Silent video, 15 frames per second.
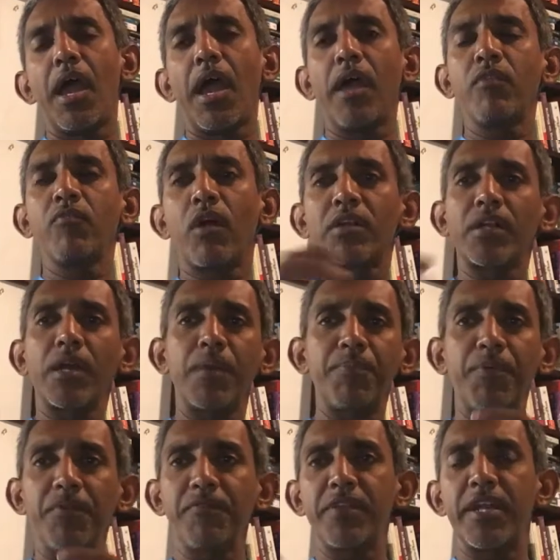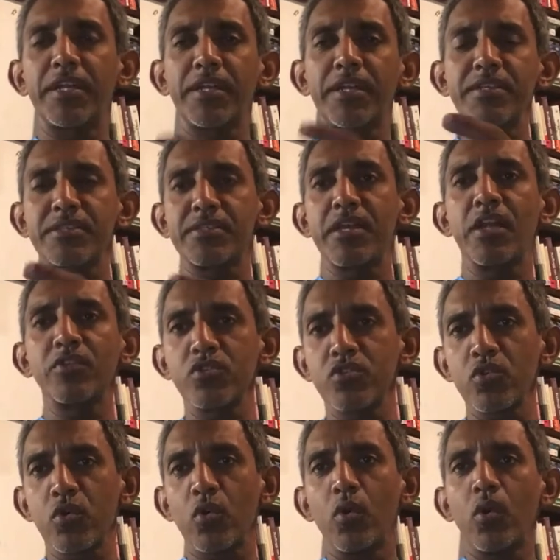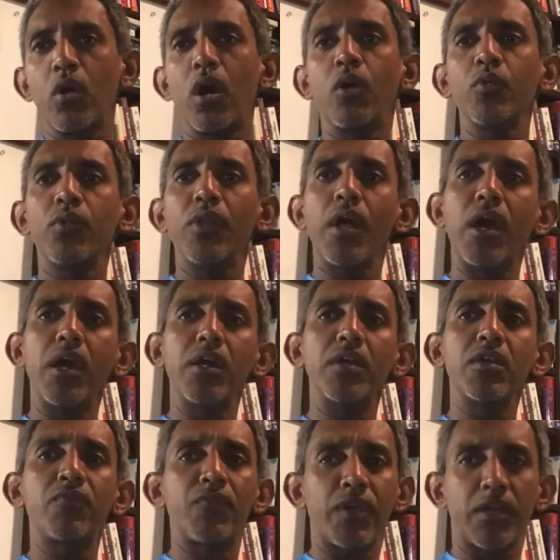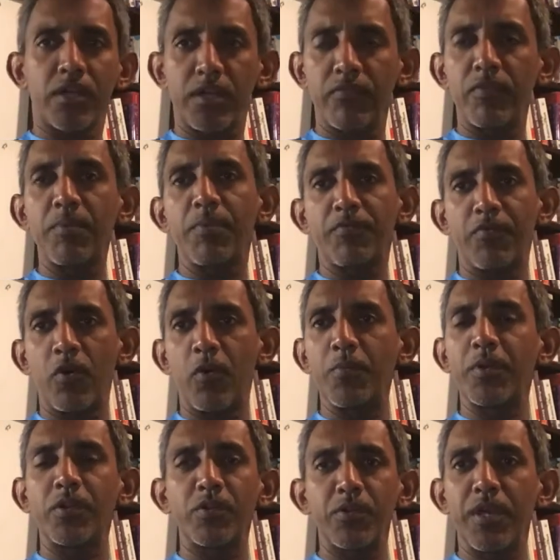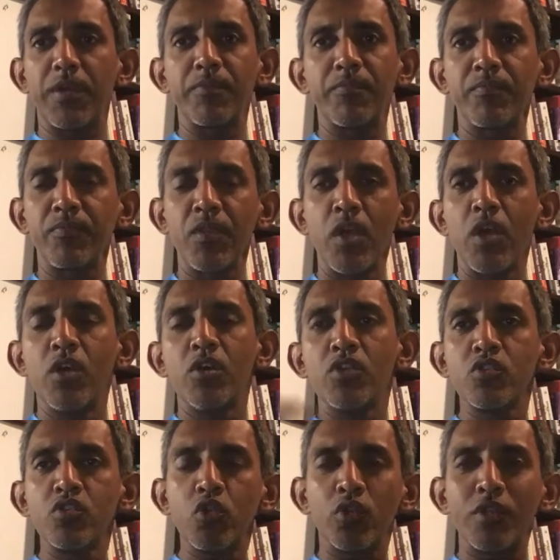and what type of data is there to show how they are effectively performing today. So